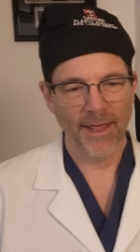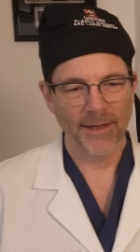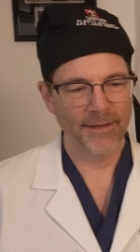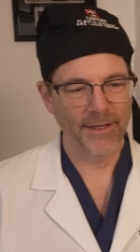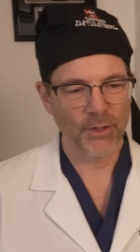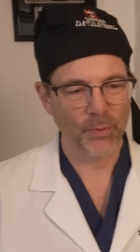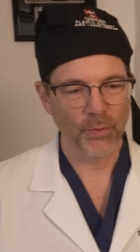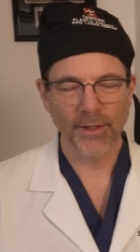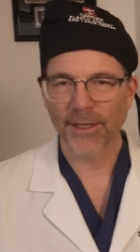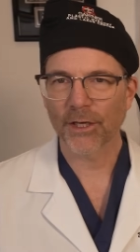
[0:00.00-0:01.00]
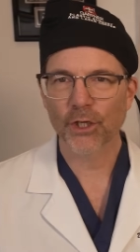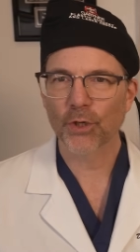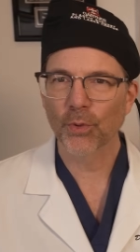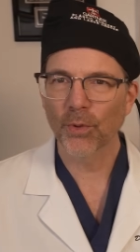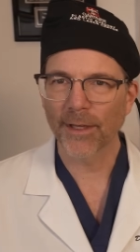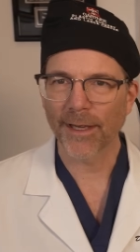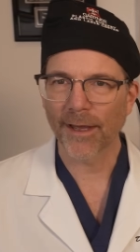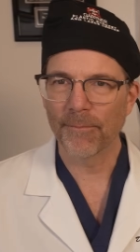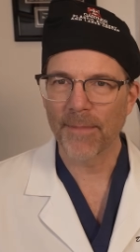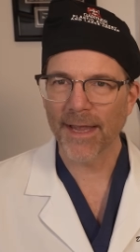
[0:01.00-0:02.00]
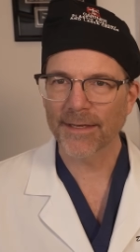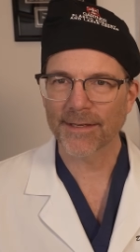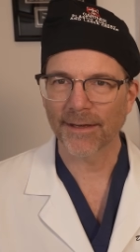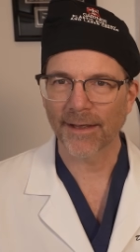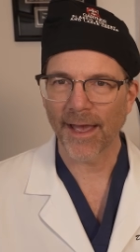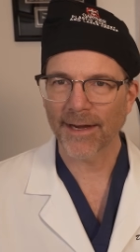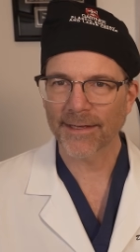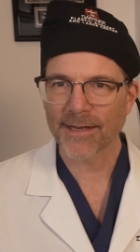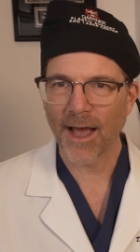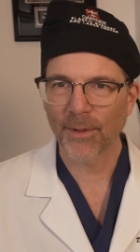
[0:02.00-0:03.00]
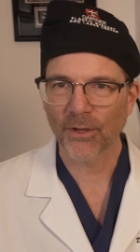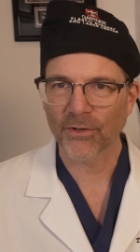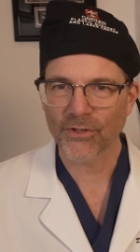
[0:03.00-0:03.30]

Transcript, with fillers: and it's really a truly amazing anatomical